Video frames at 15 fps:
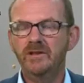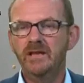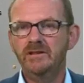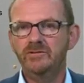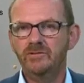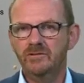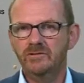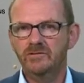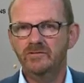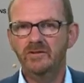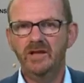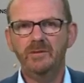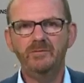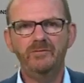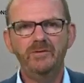with a certain
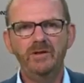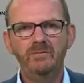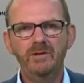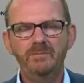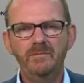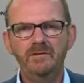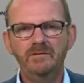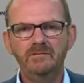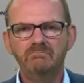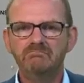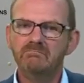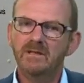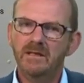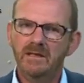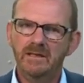type of equipment,
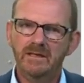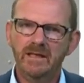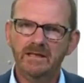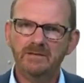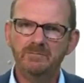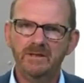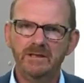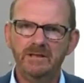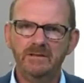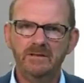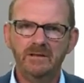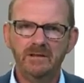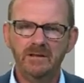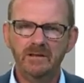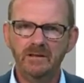and the next
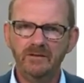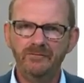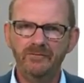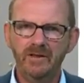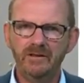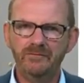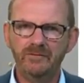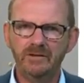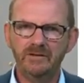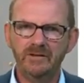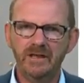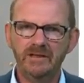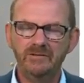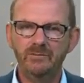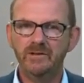minute, another 500
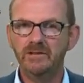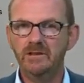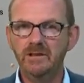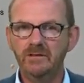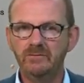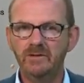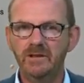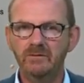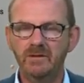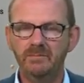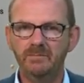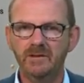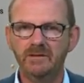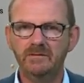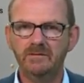days with another
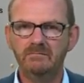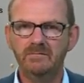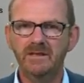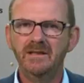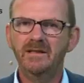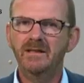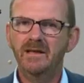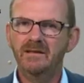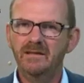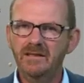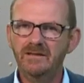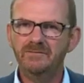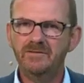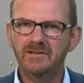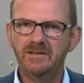equipment. And
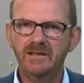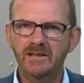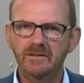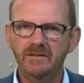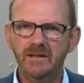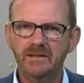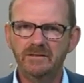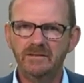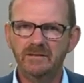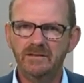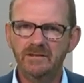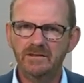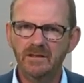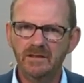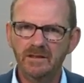this facilitates the
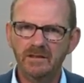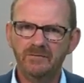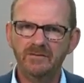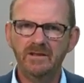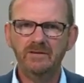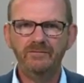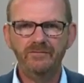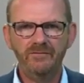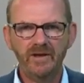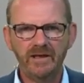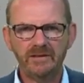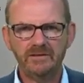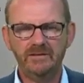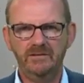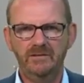study of the
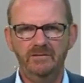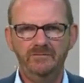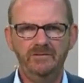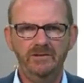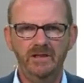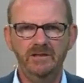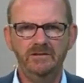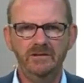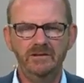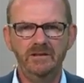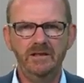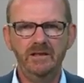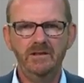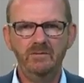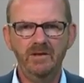effects of changing
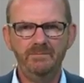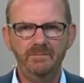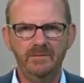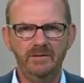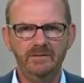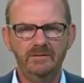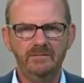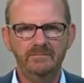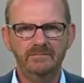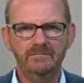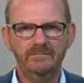the equipment.